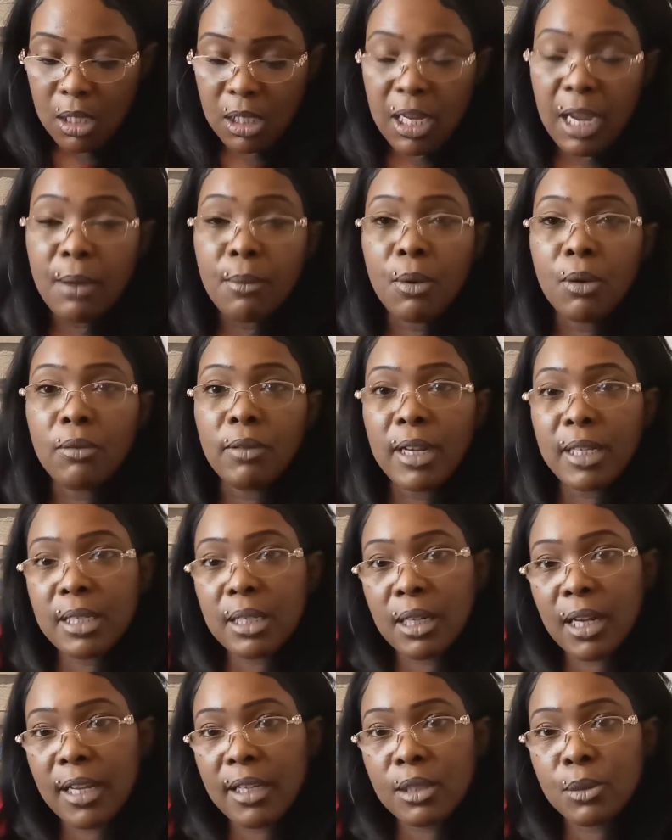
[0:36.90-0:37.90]
Take what
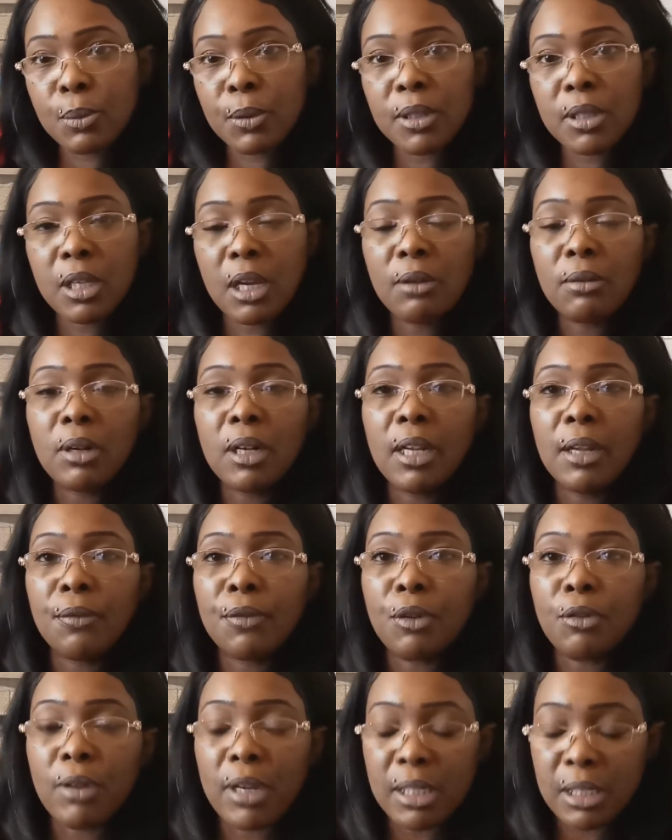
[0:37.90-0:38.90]
resonates, what don't. Leave
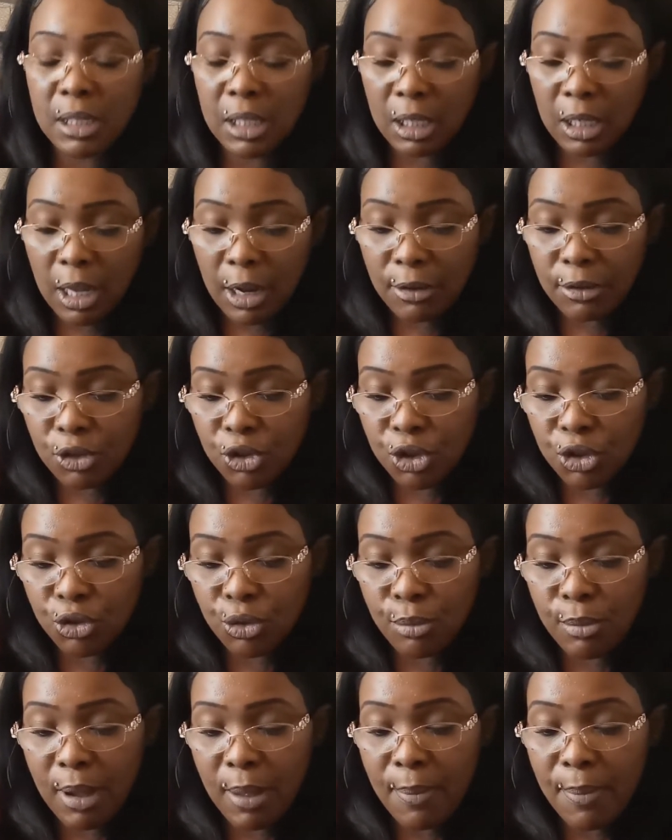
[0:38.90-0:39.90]
the rest alone. Just
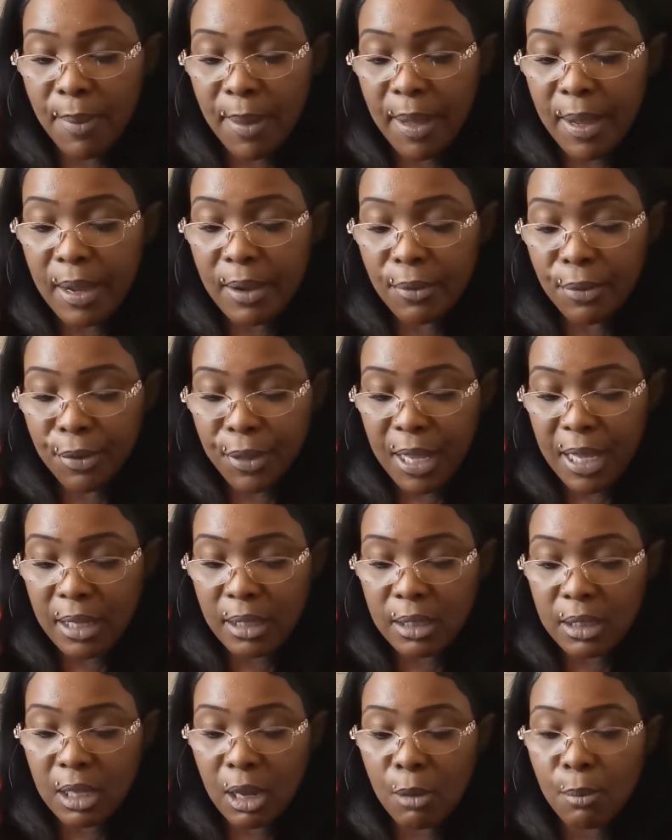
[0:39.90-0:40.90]
remember,
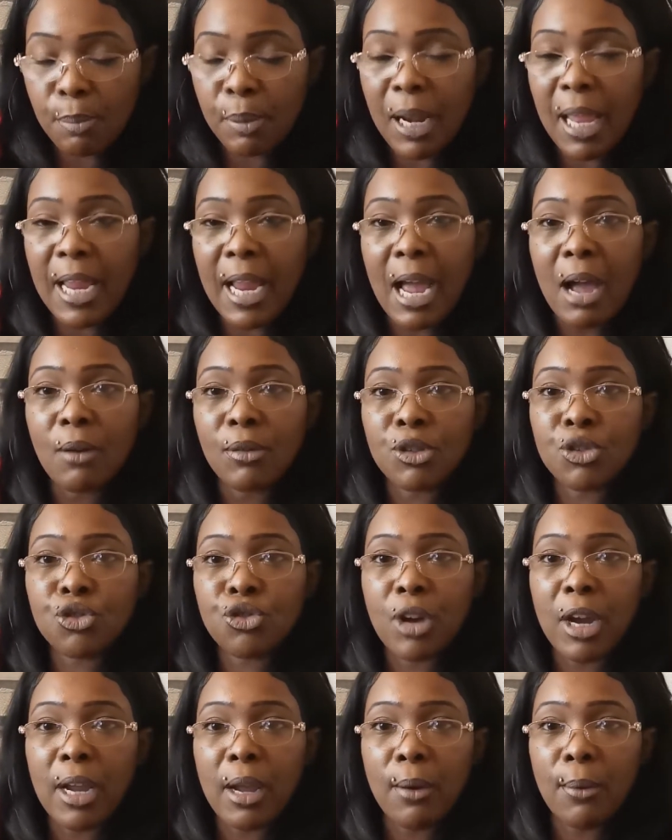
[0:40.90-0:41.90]
things don't play out
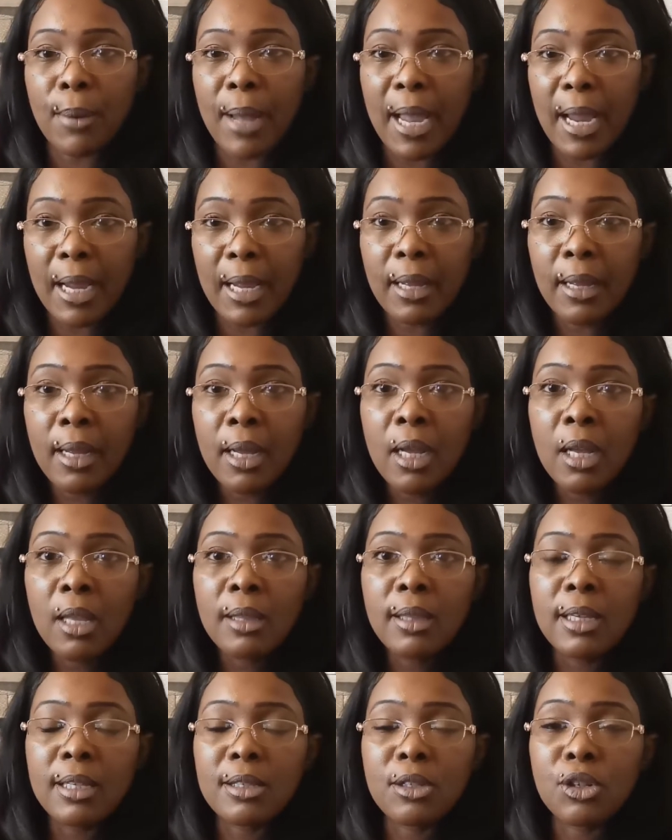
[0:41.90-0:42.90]
straight away.
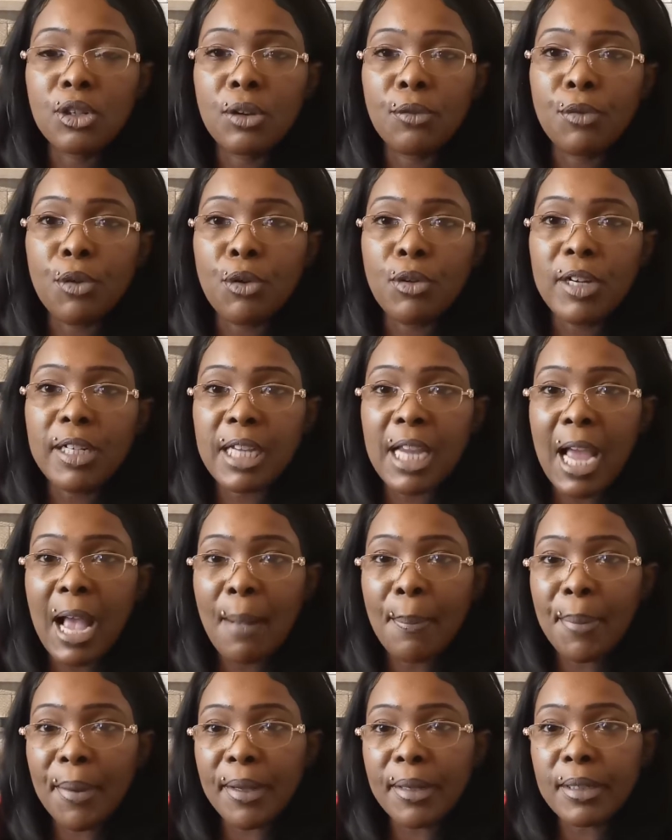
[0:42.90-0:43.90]
This could have already
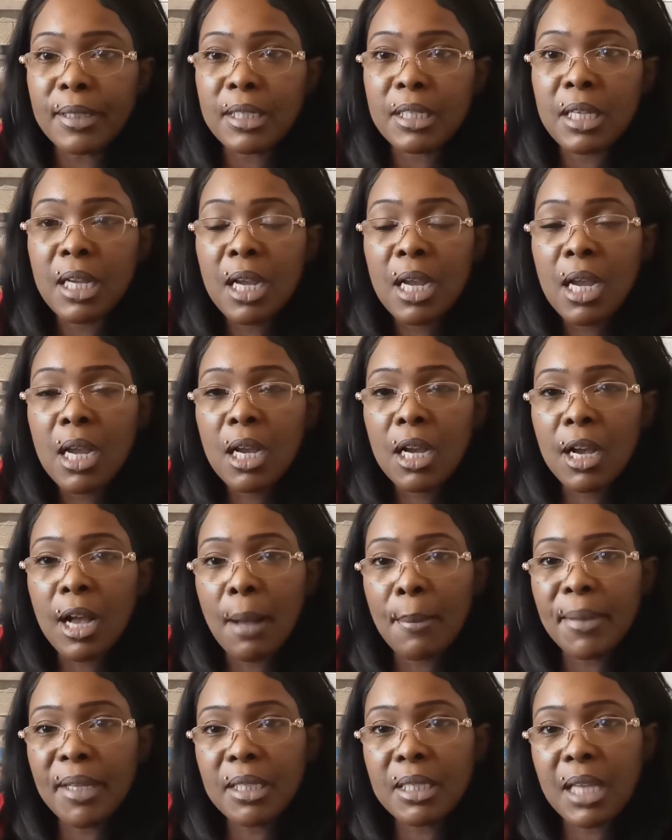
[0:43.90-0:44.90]
happened,
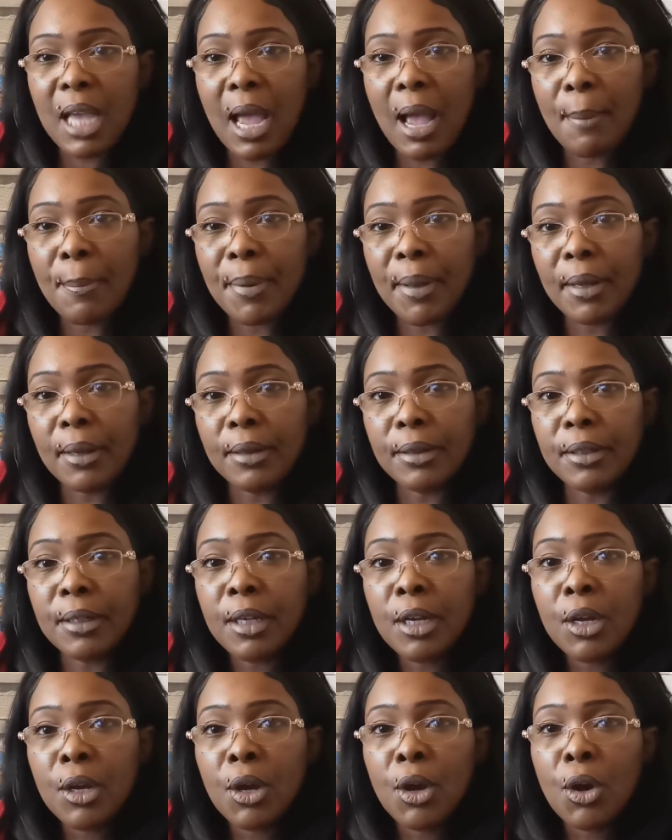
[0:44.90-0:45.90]
coming to happen,